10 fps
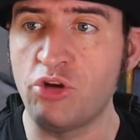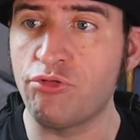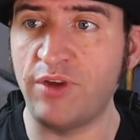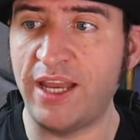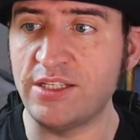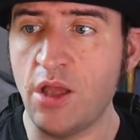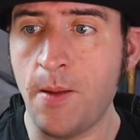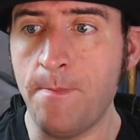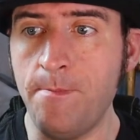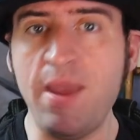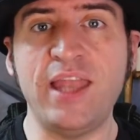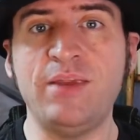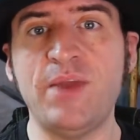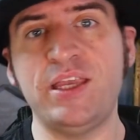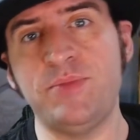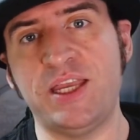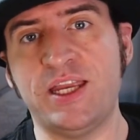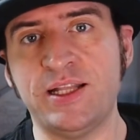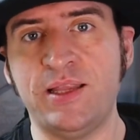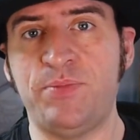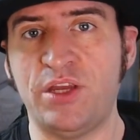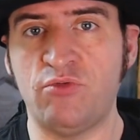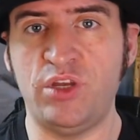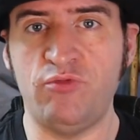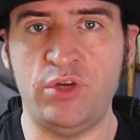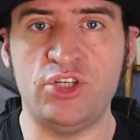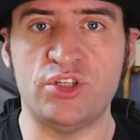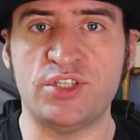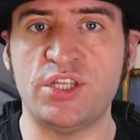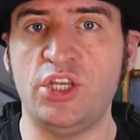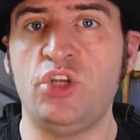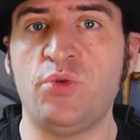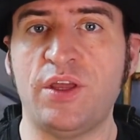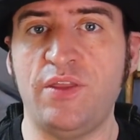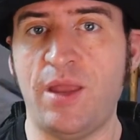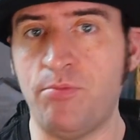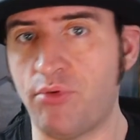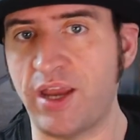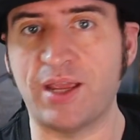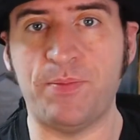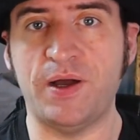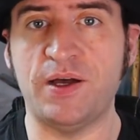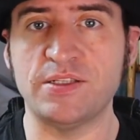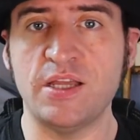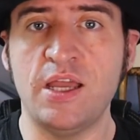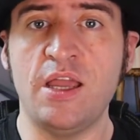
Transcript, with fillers: create many clipping regions that you can then break apart.